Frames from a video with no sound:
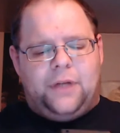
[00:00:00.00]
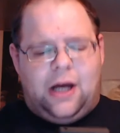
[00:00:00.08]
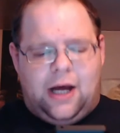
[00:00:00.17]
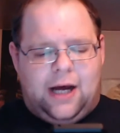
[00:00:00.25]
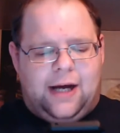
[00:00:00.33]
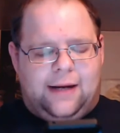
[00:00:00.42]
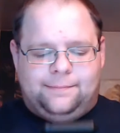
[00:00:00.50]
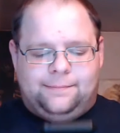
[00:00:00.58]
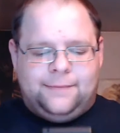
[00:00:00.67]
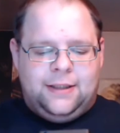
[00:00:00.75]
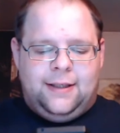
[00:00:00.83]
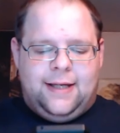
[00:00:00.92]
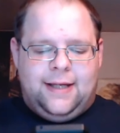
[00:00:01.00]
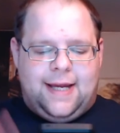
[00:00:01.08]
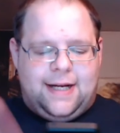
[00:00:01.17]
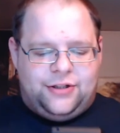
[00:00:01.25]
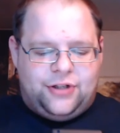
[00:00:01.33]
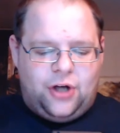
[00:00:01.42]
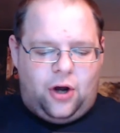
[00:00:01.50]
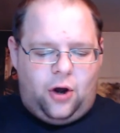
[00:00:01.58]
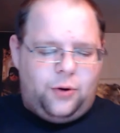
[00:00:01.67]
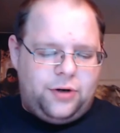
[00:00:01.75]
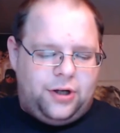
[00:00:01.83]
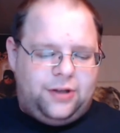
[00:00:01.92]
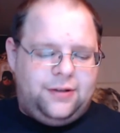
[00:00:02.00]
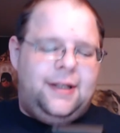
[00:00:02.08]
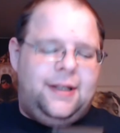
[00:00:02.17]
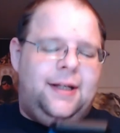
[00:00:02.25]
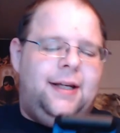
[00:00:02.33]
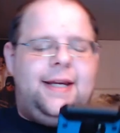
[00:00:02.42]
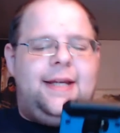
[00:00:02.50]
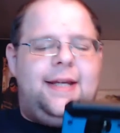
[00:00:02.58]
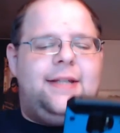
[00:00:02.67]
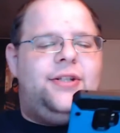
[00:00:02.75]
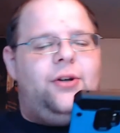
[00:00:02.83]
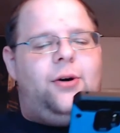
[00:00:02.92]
In total, he has sold